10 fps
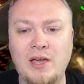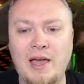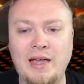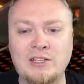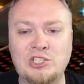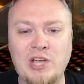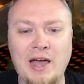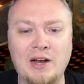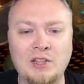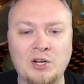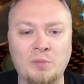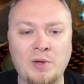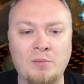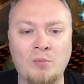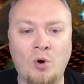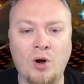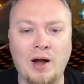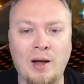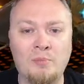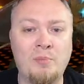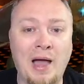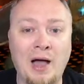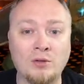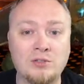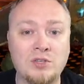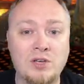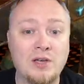and chat a little bit more about